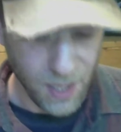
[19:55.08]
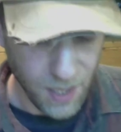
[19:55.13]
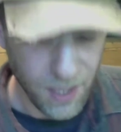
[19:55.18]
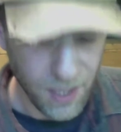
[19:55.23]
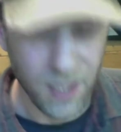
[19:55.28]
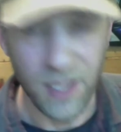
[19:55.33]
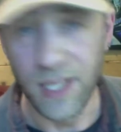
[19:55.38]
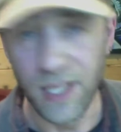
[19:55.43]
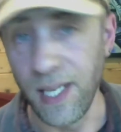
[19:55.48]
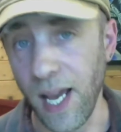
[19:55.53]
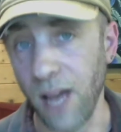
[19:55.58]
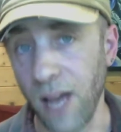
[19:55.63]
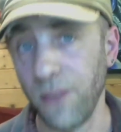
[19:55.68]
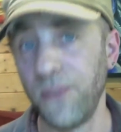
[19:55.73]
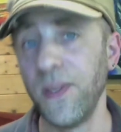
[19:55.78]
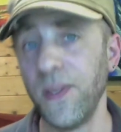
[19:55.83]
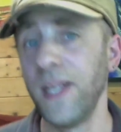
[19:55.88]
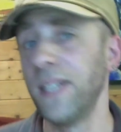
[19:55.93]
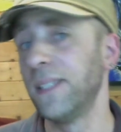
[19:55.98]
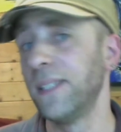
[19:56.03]
Yeah,
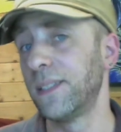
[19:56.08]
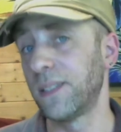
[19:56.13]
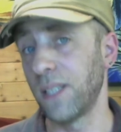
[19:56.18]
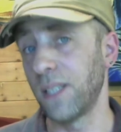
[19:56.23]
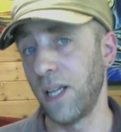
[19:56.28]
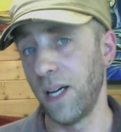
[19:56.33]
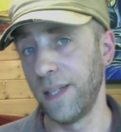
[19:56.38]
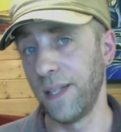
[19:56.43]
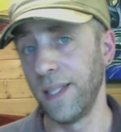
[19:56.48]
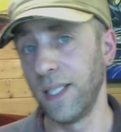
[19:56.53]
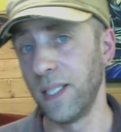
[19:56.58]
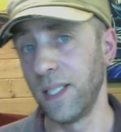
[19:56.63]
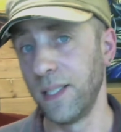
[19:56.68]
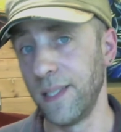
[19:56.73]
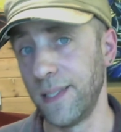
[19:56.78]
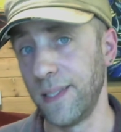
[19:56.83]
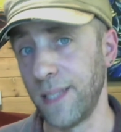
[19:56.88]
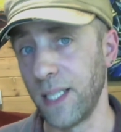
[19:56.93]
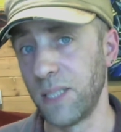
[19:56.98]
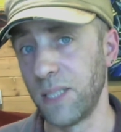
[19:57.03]
things I think in
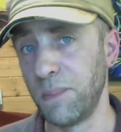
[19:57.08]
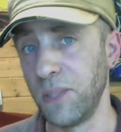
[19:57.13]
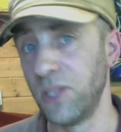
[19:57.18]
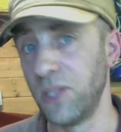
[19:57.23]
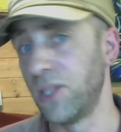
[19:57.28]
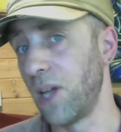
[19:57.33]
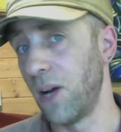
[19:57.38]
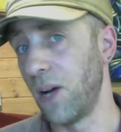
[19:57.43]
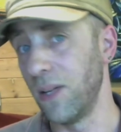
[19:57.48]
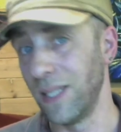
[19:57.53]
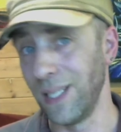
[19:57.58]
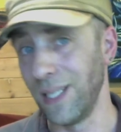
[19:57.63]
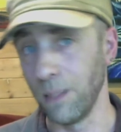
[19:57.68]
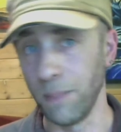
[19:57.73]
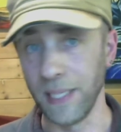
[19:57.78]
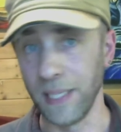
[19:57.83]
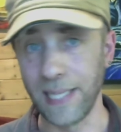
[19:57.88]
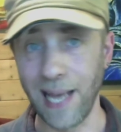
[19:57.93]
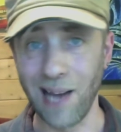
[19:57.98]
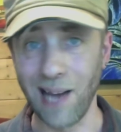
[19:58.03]
this exhibition go a little
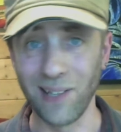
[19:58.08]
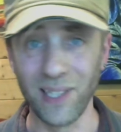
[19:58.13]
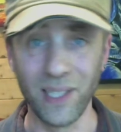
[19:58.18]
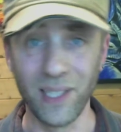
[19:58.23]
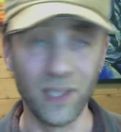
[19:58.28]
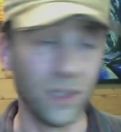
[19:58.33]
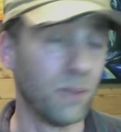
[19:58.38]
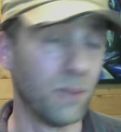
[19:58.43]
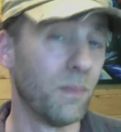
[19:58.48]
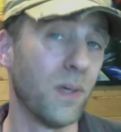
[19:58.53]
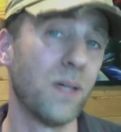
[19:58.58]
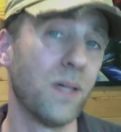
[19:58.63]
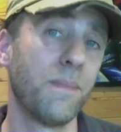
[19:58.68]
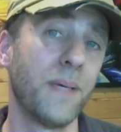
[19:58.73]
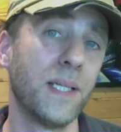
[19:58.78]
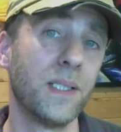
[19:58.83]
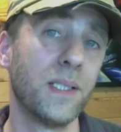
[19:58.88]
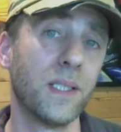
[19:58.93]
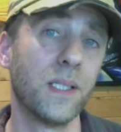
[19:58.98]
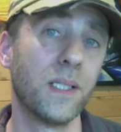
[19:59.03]
bit downhill in my
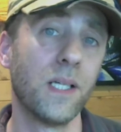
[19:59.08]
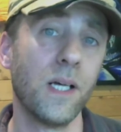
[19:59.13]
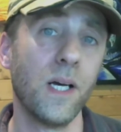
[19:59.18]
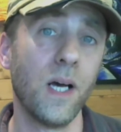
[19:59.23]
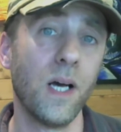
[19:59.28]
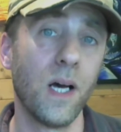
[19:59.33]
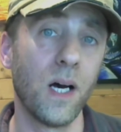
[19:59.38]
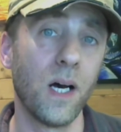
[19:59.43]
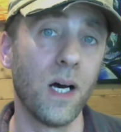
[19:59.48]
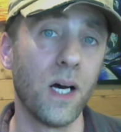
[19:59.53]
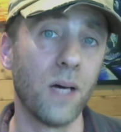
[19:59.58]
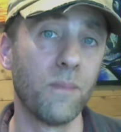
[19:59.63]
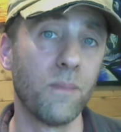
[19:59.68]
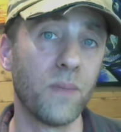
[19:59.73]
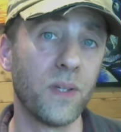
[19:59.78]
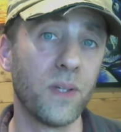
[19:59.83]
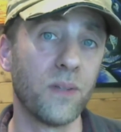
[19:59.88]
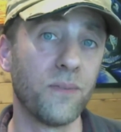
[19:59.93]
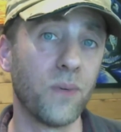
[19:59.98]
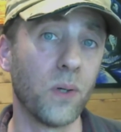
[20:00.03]
opinion
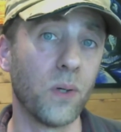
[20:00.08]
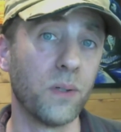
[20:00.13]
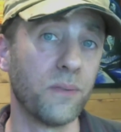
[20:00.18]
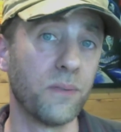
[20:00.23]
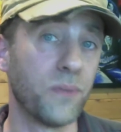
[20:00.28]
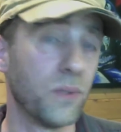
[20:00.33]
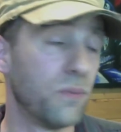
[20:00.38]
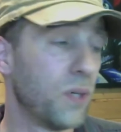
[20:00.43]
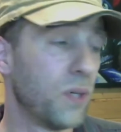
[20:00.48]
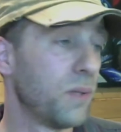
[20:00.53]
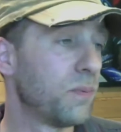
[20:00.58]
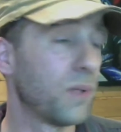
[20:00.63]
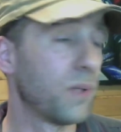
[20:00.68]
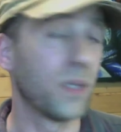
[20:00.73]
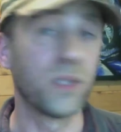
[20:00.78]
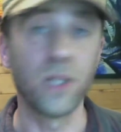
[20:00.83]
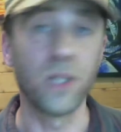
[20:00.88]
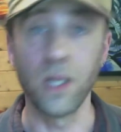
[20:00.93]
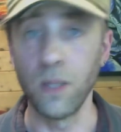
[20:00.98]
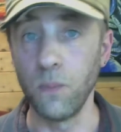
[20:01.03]
in the following few rooms,
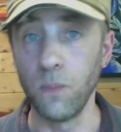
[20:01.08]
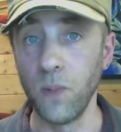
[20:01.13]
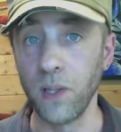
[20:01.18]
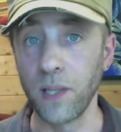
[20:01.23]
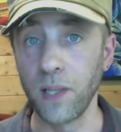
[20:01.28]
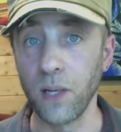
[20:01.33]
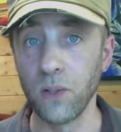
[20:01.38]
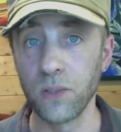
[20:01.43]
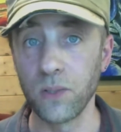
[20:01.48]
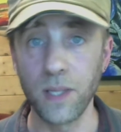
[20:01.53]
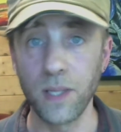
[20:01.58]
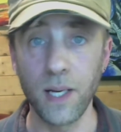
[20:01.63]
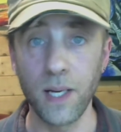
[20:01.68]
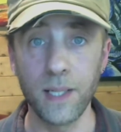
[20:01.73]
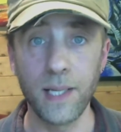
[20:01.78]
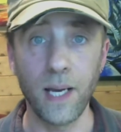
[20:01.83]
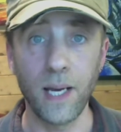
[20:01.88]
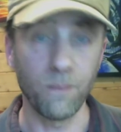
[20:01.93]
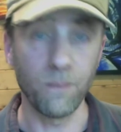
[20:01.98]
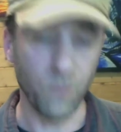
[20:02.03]
but we'll get onto that
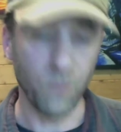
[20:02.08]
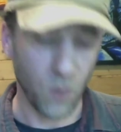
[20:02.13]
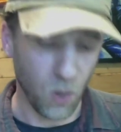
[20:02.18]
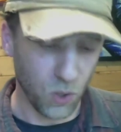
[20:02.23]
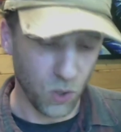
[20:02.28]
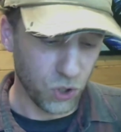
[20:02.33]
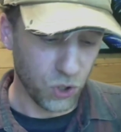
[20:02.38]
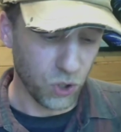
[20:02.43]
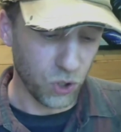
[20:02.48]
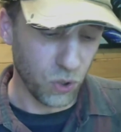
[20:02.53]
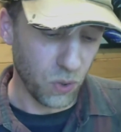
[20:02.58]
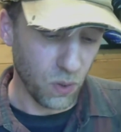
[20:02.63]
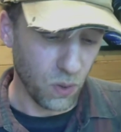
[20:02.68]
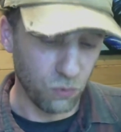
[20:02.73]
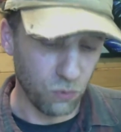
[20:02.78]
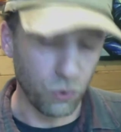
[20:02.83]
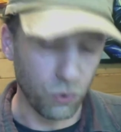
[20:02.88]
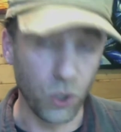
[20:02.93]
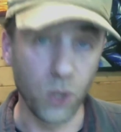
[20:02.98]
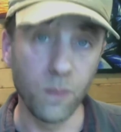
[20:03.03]
now. On to
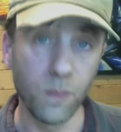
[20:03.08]
room